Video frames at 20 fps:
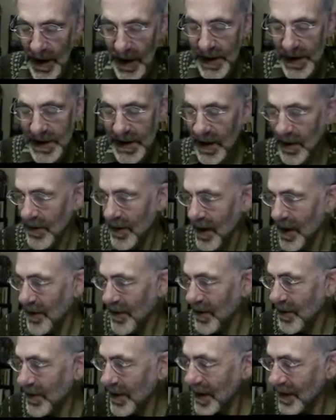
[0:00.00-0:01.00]
So
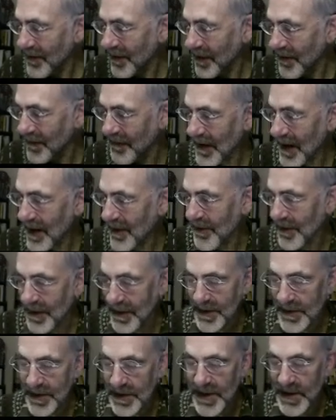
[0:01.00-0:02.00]
the ring of
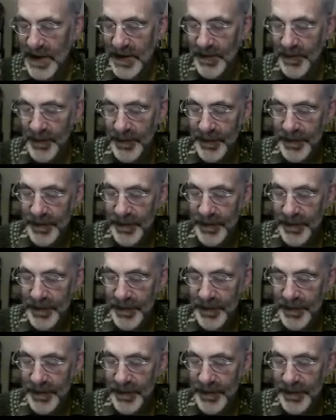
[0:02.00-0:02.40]
invariants